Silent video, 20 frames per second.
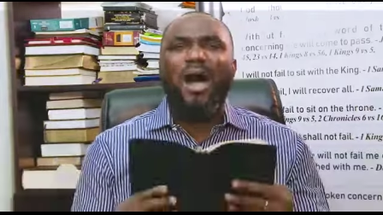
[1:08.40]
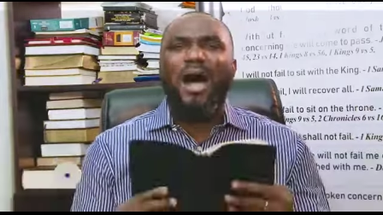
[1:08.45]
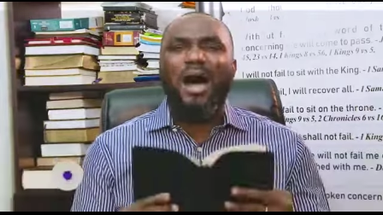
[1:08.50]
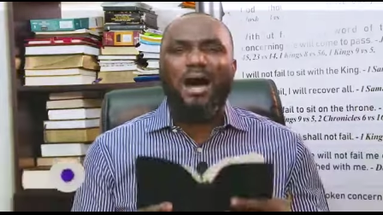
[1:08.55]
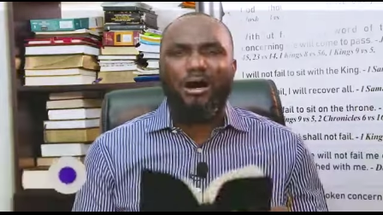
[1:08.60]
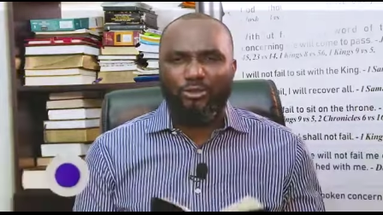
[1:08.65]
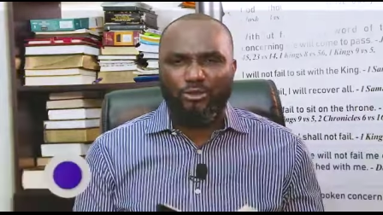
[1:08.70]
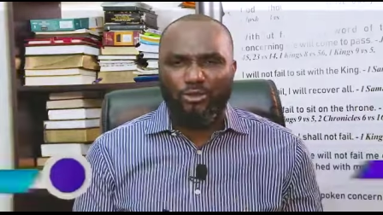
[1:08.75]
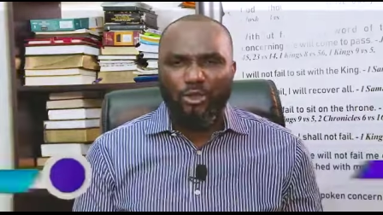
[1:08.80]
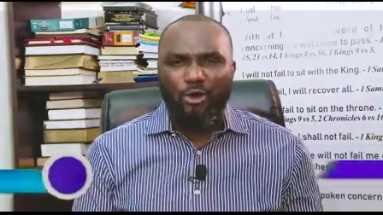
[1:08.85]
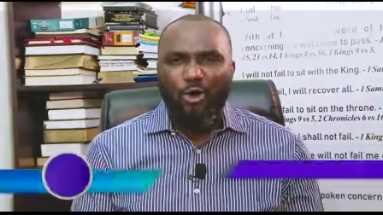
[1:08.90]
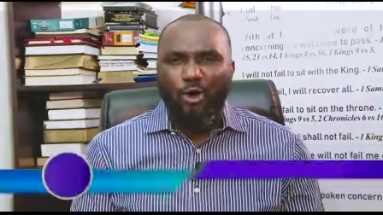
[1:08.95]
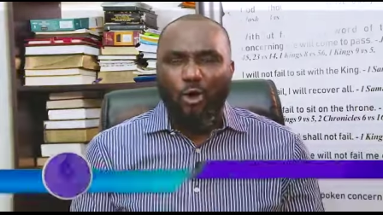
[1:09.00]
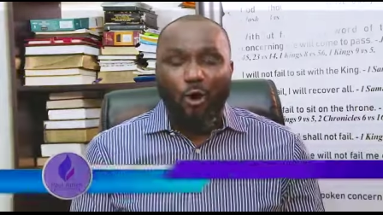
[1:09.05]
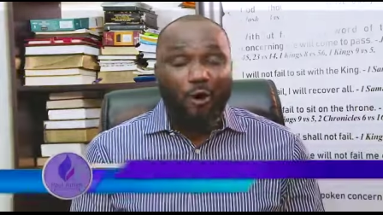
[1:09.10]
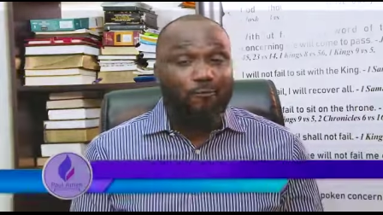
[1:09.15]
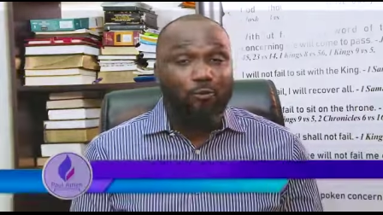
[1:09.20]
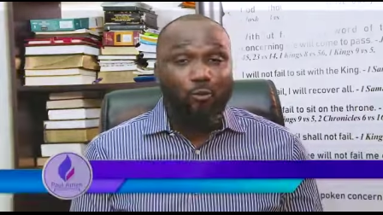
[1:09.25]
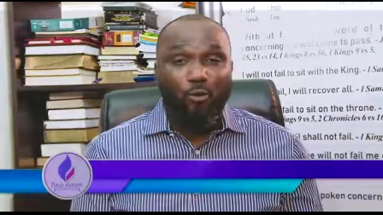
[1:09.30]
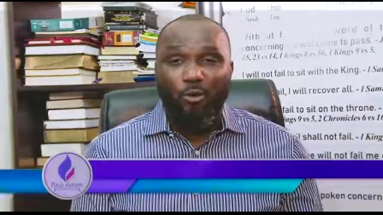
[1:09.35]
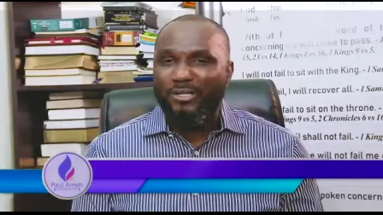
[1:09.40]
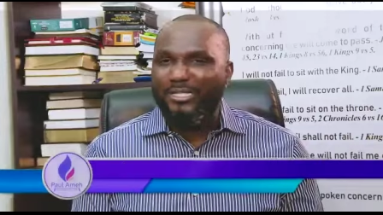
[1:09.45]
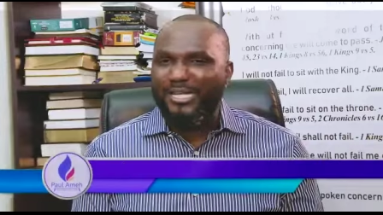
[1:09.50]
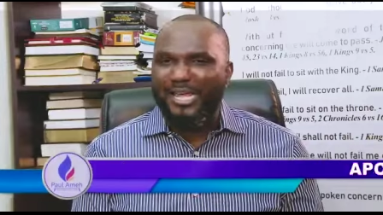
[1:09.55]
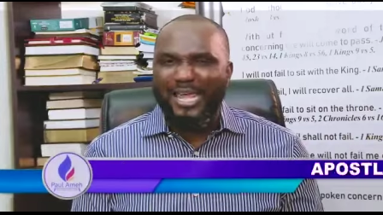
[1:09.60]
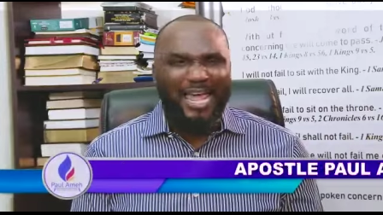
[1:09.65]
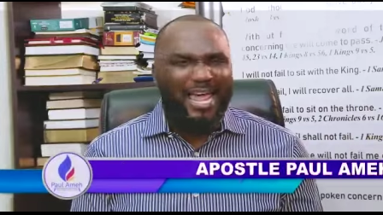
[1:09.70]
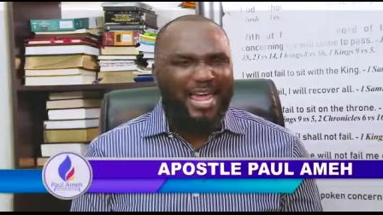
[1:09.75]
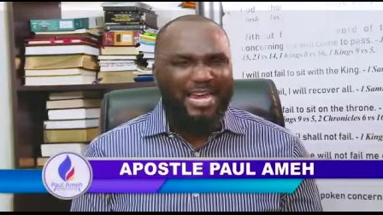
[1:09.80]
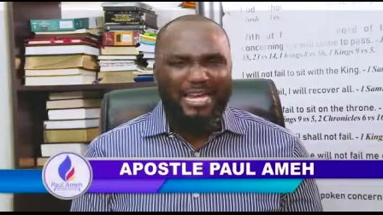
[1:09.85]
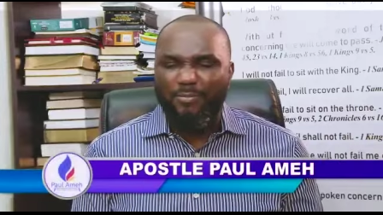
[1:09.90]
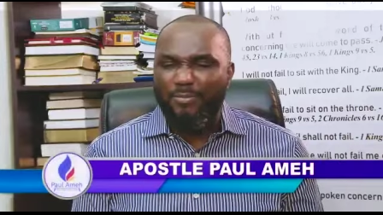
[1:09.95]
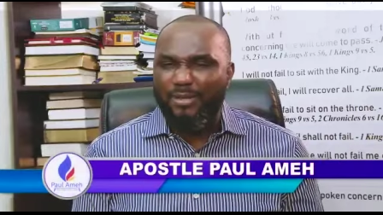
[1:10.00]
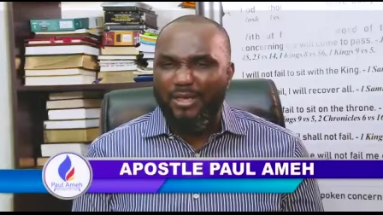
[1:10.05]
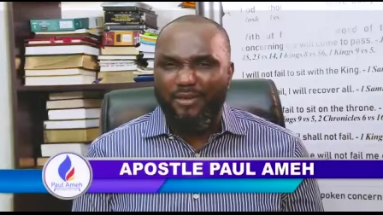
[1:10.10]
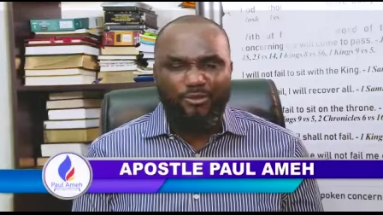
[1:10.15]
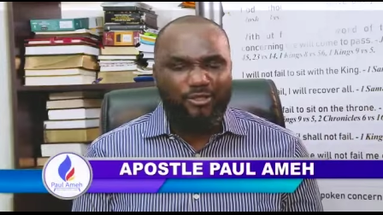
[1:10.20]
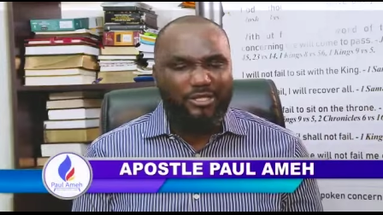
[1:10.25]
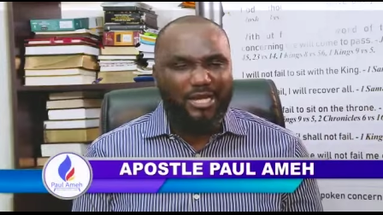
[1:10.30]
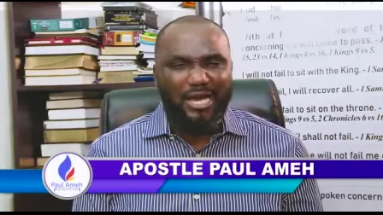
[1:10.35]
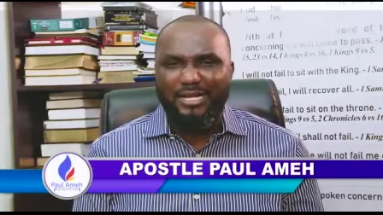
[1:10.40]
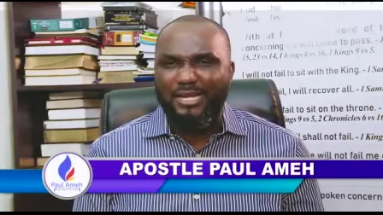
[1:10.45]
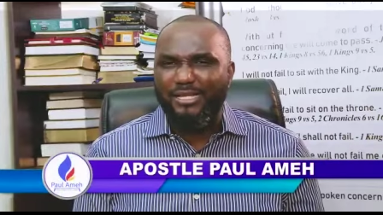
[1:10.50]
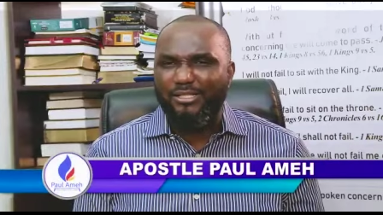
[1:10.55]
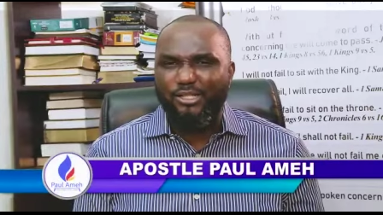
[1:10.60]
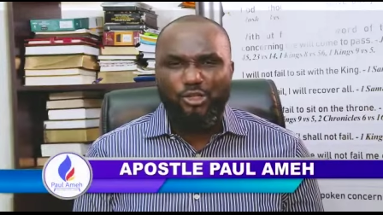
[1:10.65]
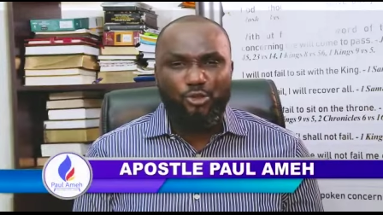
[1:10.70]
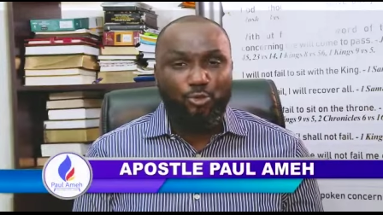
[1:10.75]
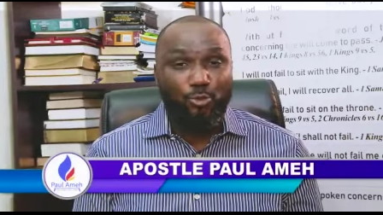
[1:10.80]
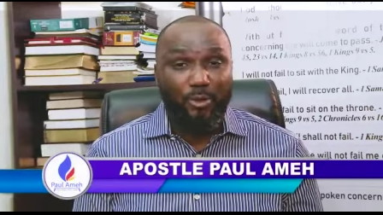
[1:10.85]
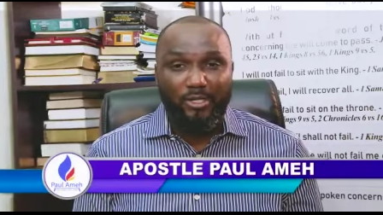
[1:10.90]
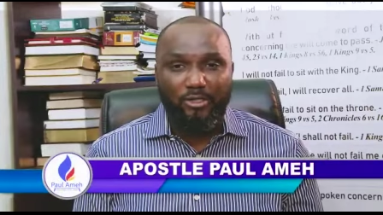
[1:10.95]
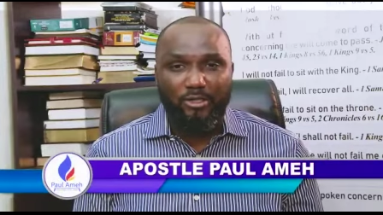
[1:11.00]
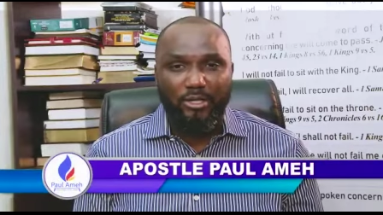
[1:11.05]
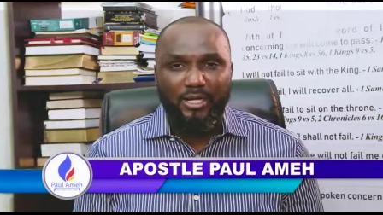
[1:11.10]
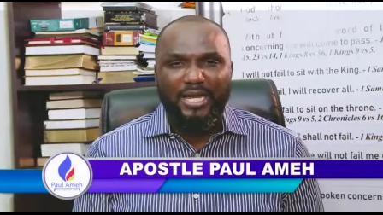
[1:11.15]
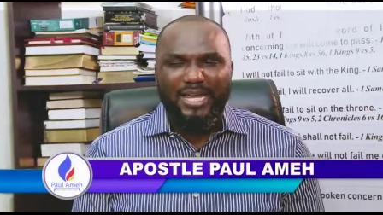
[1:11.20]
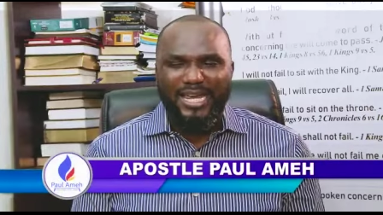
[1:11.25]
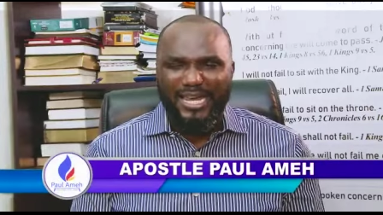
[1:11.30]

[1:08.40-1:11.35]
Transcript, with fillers: out of what the enemy have challenges with you